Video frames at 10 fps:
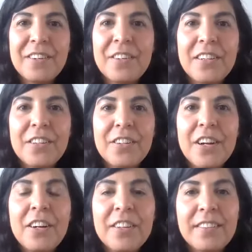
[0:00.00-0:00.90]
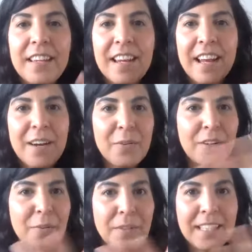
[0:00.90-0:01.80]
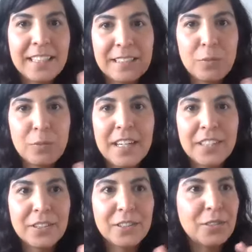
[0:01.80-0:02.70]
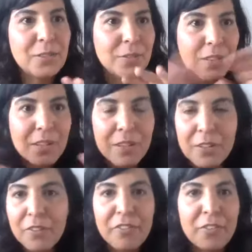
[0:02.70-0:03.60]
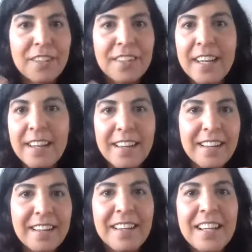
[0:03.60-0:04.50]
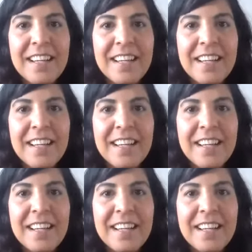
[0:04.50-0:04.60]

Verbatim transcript: earlier on that how our brain is wired to look for uh,